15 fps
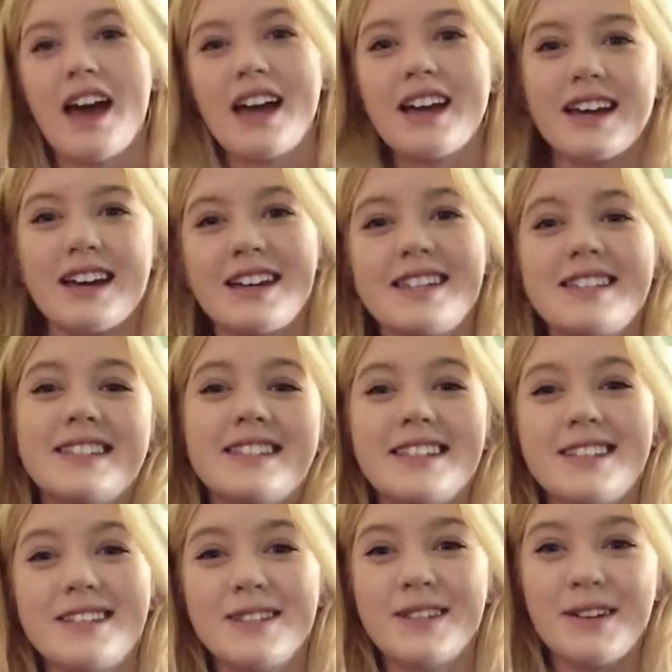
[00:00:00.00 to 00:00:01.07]
Hi guys,
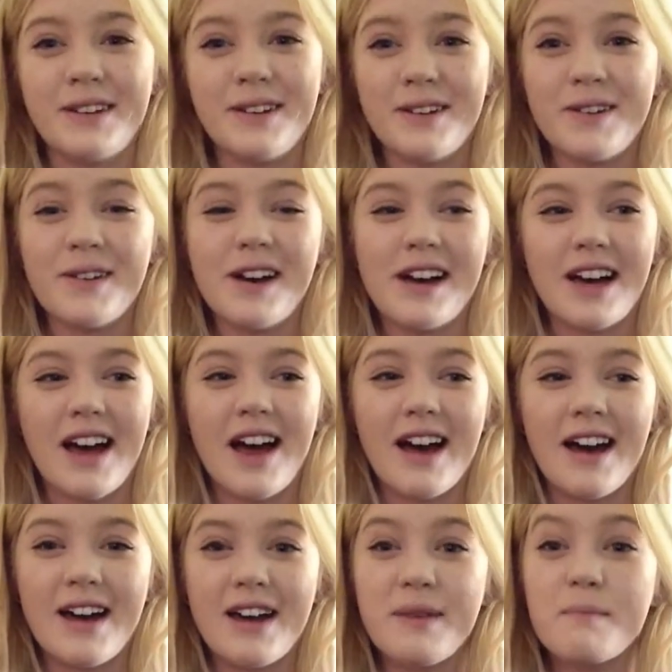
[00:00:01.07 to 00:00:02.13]
so
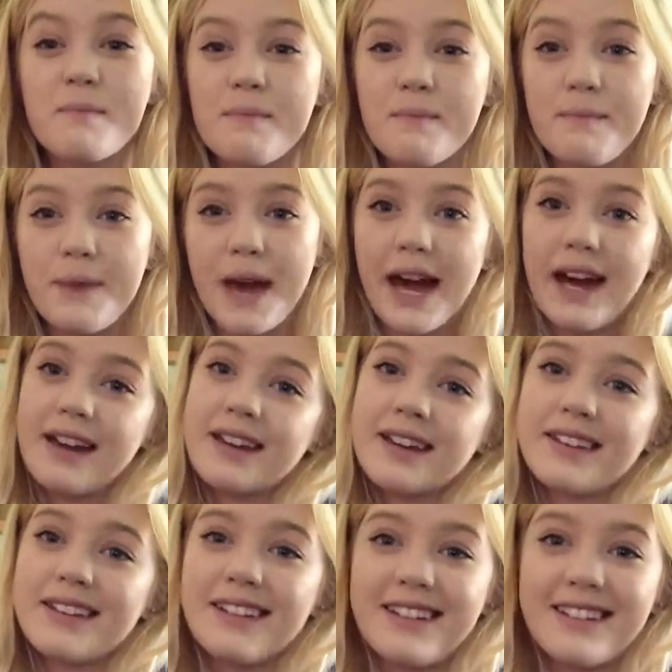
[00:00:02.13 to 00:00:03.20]
I'm back,
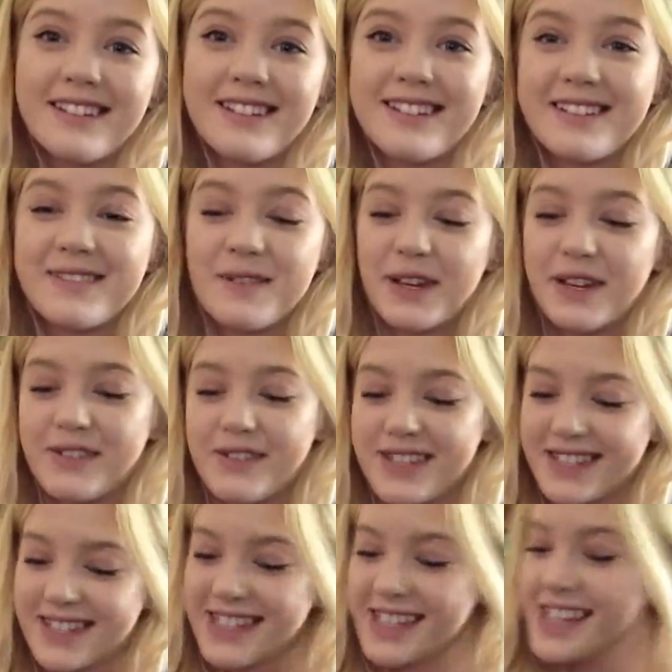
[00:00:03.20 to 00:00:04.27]

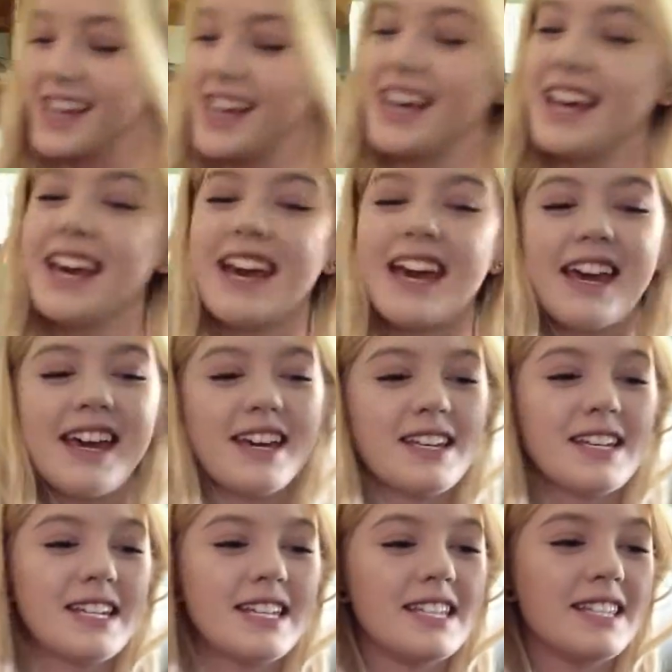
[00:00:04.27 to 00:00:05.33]
obviously,
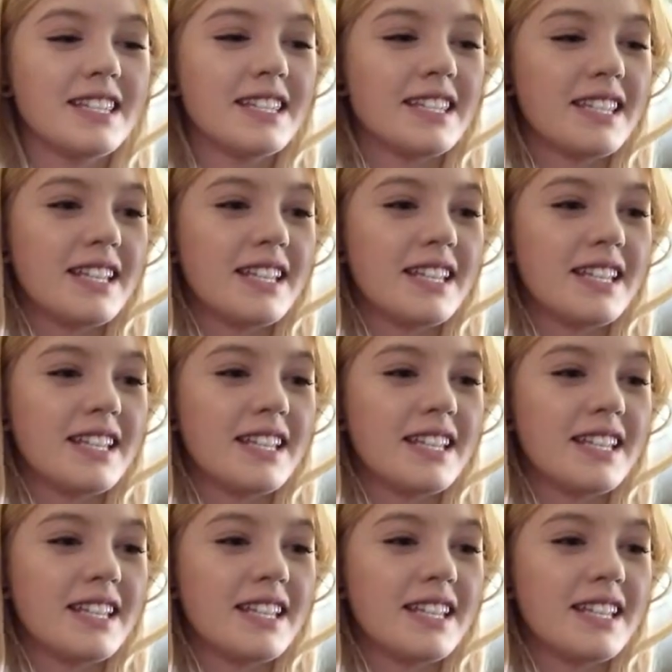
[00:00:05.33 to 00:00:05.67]
and